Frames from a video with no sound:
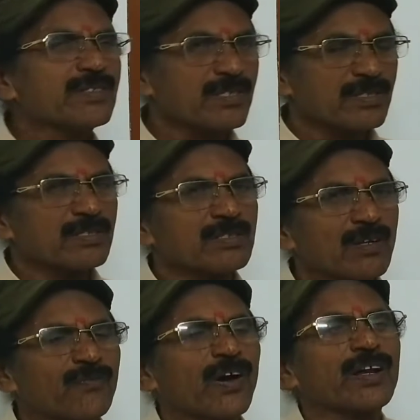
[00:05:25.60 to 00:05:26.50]

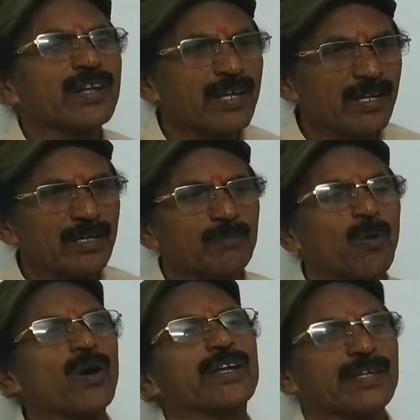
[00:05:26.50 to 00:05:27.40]
the furry
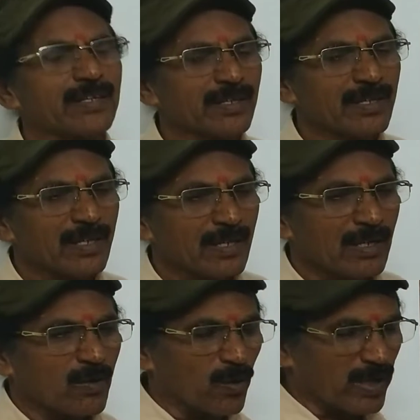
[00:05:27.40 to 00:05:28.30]
body.
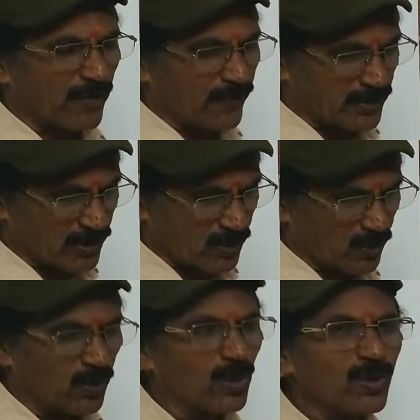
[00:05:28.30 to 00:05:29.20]
Coat refers
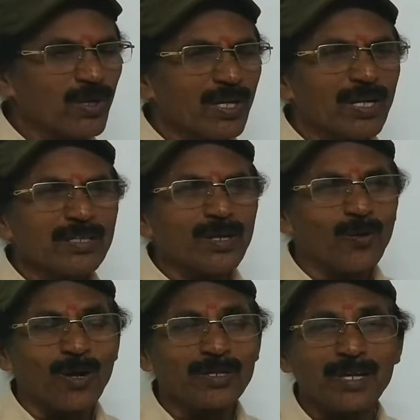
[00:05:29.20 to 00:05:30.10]
to
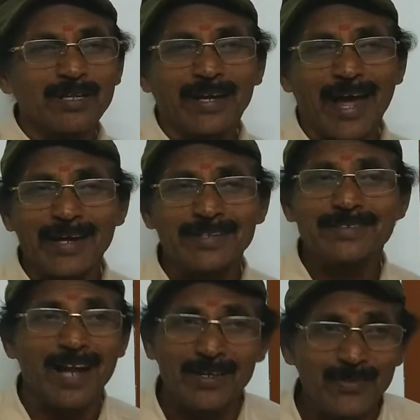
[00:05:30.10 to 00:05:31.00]
the cat
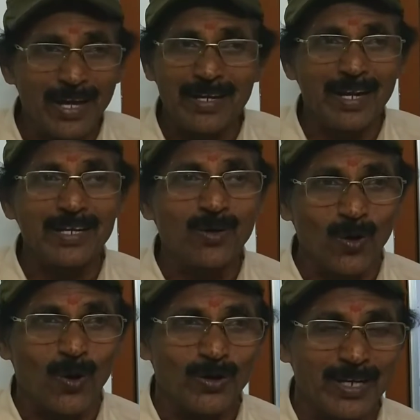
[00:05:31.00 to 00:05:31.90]
is not wearing any
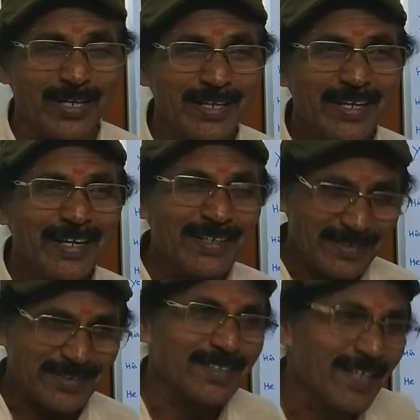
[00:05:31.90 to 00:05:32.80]
coat. It's